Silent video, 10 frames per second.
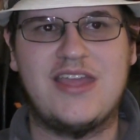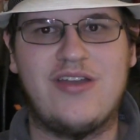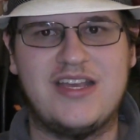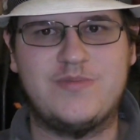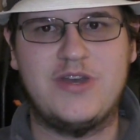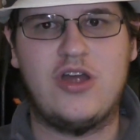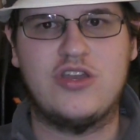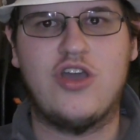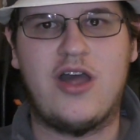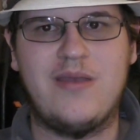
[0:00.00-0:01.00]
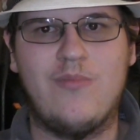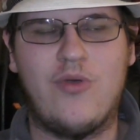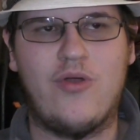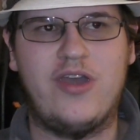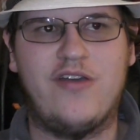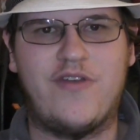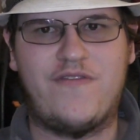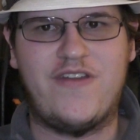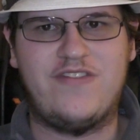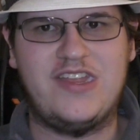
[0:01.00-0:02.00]
Kira has been uncaught in Morio for
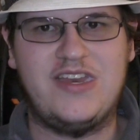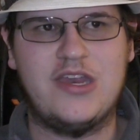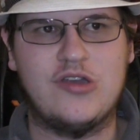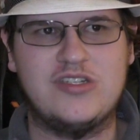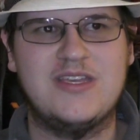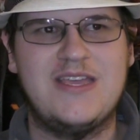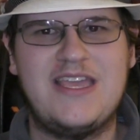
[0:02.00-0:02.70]
15 years.